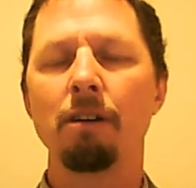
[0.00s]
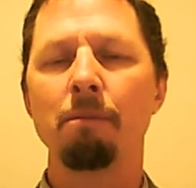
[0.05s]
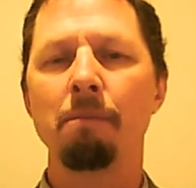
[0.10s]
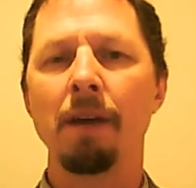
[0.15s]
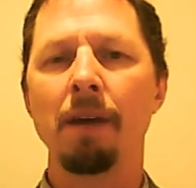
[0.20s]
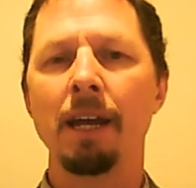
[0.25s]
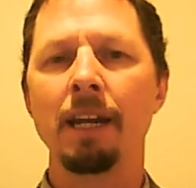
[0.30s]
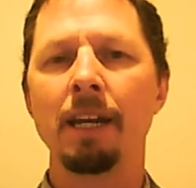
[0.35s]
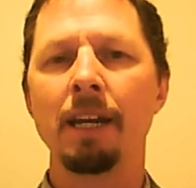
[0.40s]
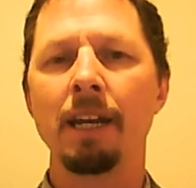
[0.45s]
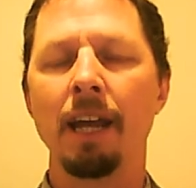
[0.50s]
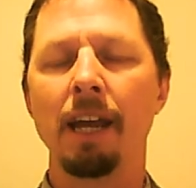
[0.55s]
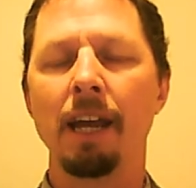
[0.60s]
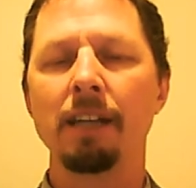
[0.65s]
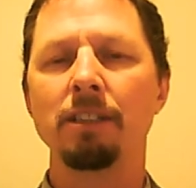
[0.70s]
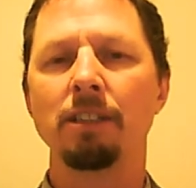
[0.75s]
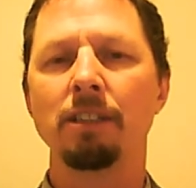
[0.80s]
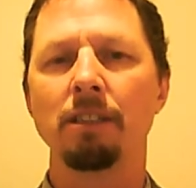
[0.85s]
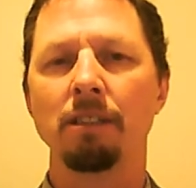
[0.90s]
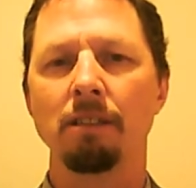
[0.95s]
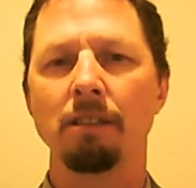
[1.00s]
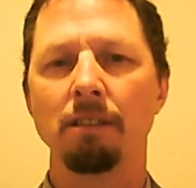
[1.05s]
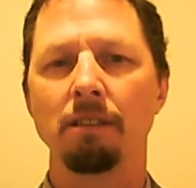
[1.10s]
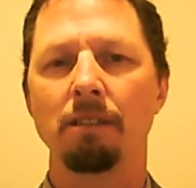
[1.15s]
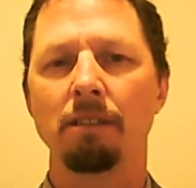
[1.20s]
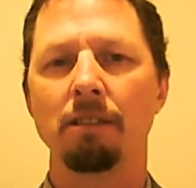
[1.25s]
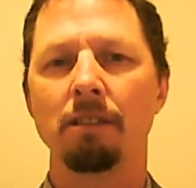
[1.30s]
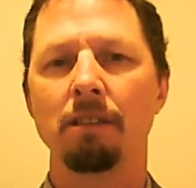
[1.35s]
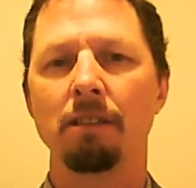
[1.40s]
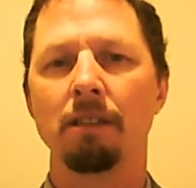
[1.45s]
many nations.
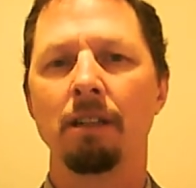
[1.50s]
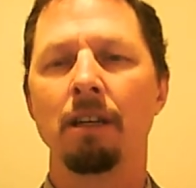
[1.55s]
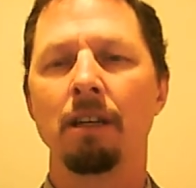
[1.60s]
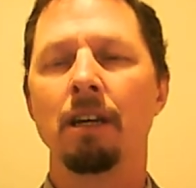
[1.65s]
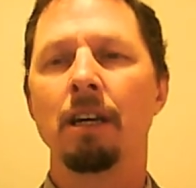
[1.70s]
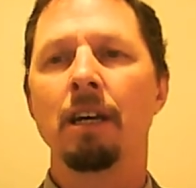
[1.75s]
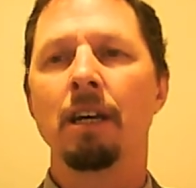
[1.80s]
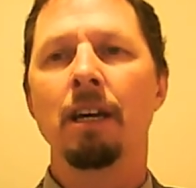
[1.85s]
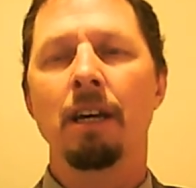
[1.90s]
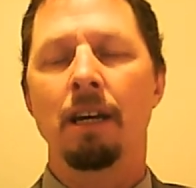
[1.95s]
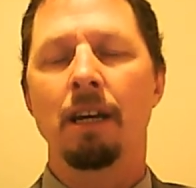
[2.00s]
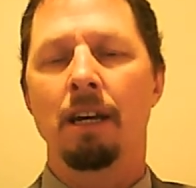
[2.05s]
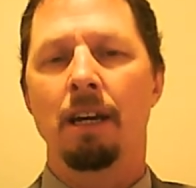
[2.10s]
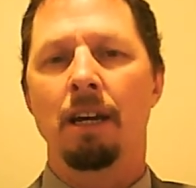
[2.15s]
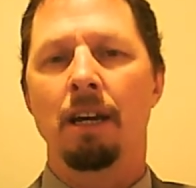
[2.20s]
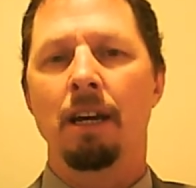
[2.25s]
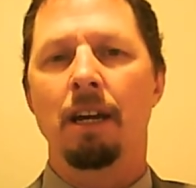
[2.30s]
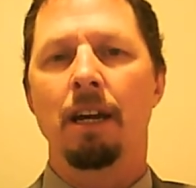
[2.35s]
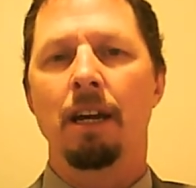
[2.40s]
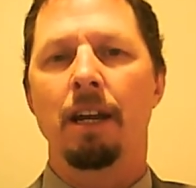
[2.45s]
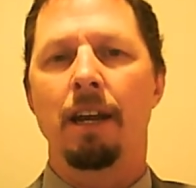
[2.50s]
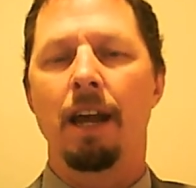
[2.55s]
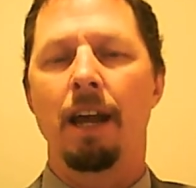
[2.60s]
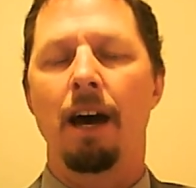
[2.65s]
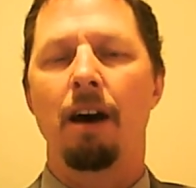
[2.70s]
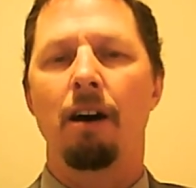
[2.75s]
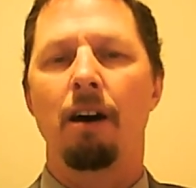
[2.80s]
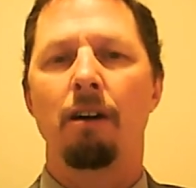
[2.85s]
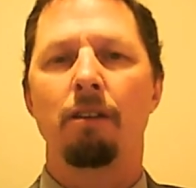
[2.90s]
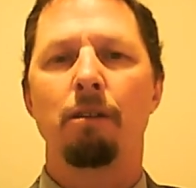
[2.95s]

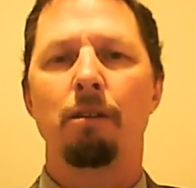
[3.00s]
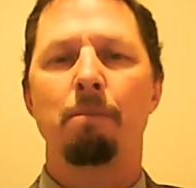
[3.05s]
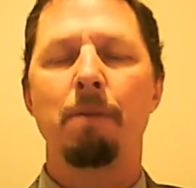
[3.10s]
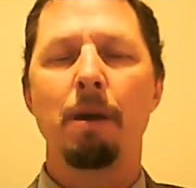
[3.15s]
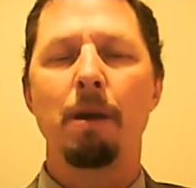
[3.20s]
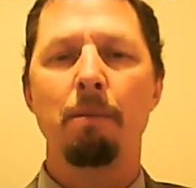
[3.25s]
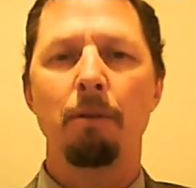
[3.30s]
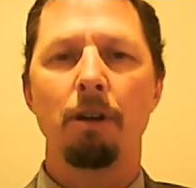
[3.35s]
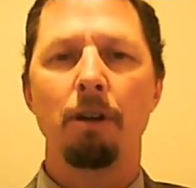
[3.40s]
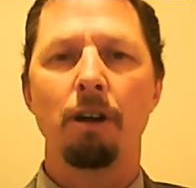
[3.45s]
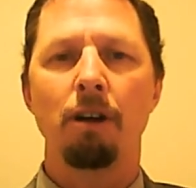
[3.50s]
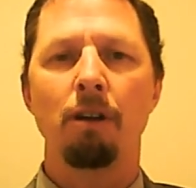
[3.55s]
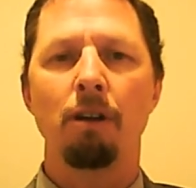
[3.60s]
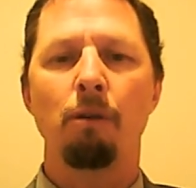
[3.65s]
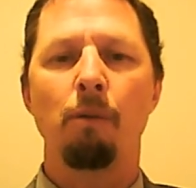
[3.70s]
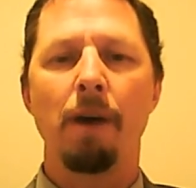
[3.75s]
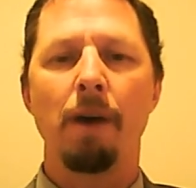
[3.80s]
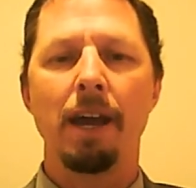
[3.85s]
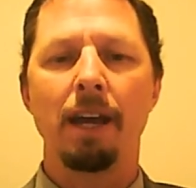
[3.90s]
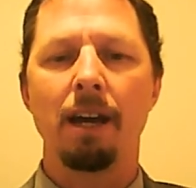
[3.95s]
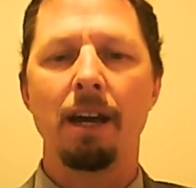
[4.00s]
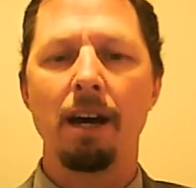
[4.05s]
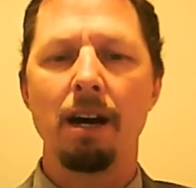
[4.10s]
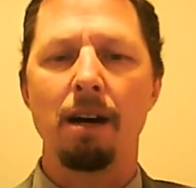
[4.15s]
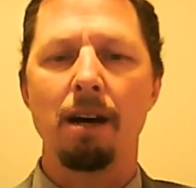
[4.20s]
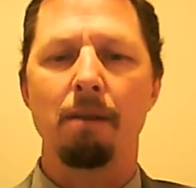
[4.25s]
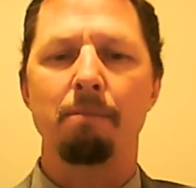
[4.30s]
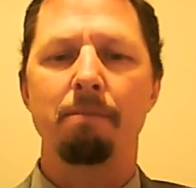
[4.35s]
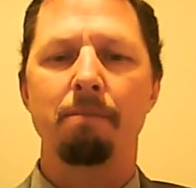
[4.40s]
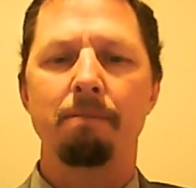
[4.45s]
Now, the people are going to wake
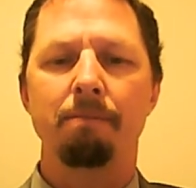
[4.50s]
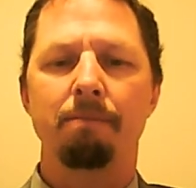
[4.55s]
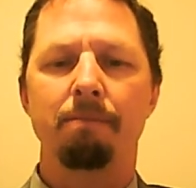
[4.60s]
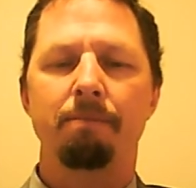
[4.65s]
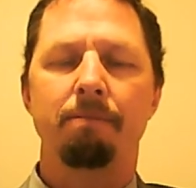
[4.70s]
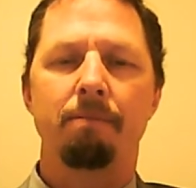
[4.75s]
up.